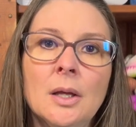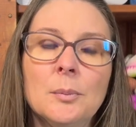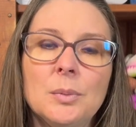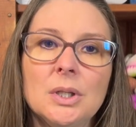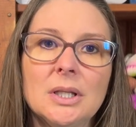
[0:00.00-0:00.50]

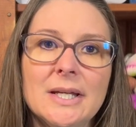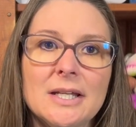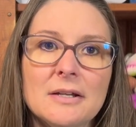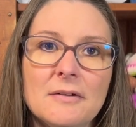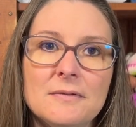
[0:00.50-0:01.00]

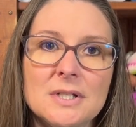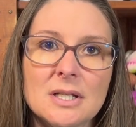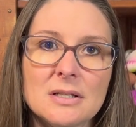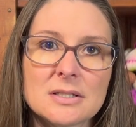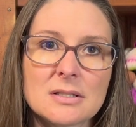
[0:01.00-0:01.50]
plain
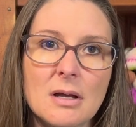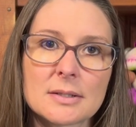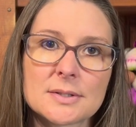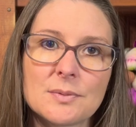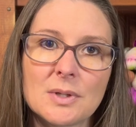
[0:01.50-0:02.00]
vanilla
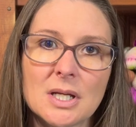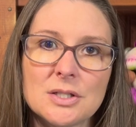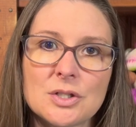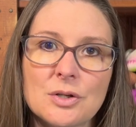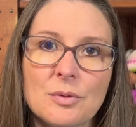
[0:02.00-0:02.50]
socks when I
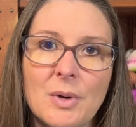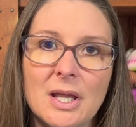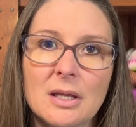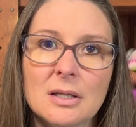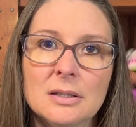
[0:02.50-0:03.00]
do
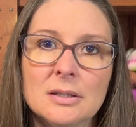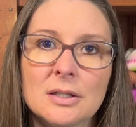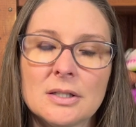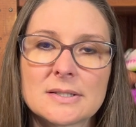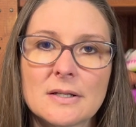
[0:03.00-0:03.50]
my
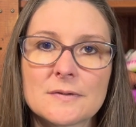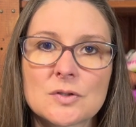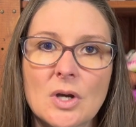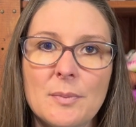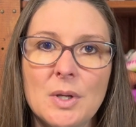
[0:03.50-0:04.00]

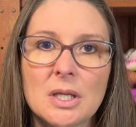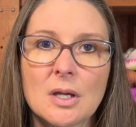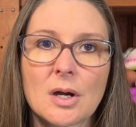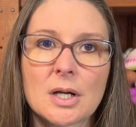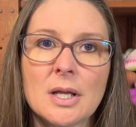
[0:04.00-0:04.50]
self-striping
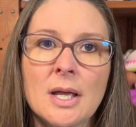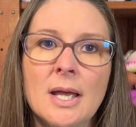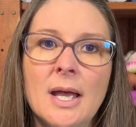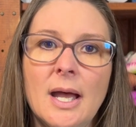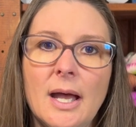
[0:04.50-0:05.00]
yarn,
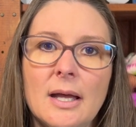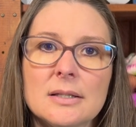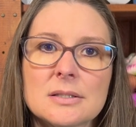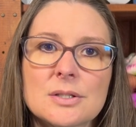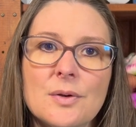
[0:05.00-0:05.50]

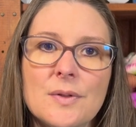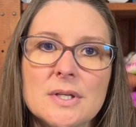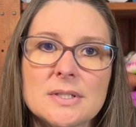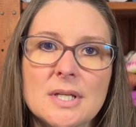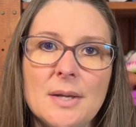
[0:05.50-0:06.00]
and so
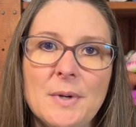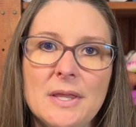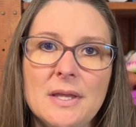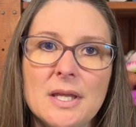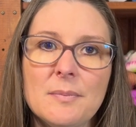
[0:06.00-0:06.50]
this time I
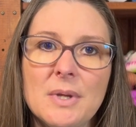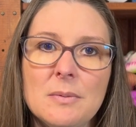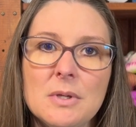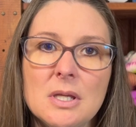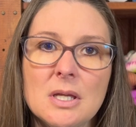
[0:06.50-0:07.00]
think
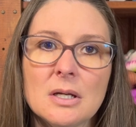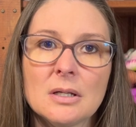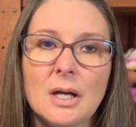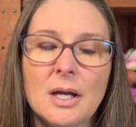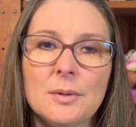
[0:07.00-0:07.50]
maybe
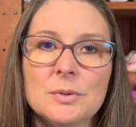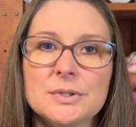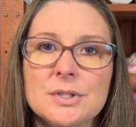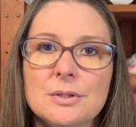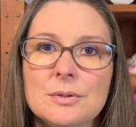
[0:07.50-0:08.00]
I will
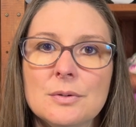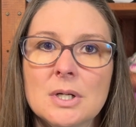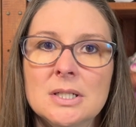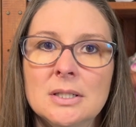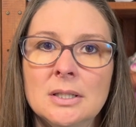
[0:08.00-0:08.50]

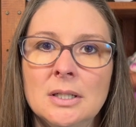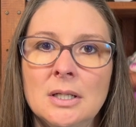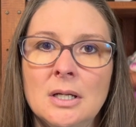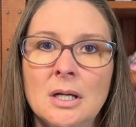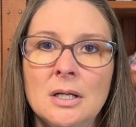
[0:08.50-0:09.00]

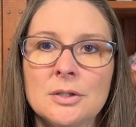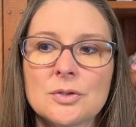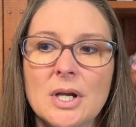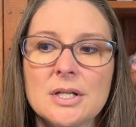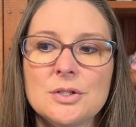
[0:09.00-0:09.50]

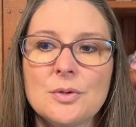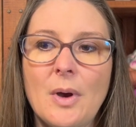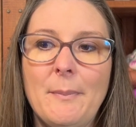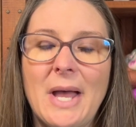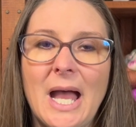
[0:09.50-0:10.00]
try to do a
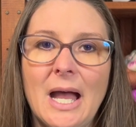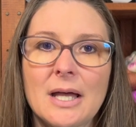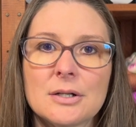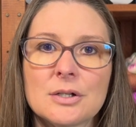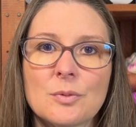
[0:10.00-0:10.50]

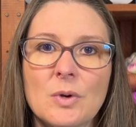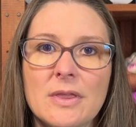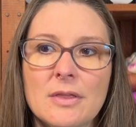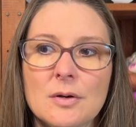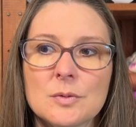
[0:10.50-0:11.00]
pattern with
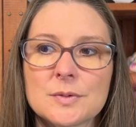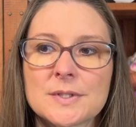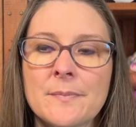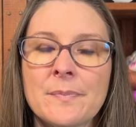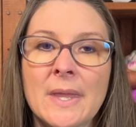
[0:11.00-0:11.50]
those.
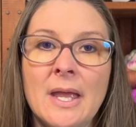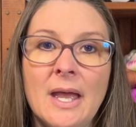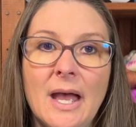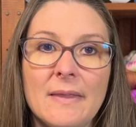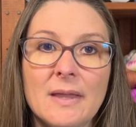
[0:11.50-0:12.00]

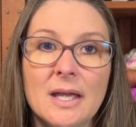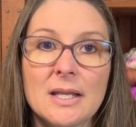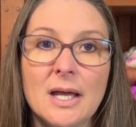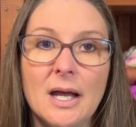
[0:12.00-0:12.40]
And then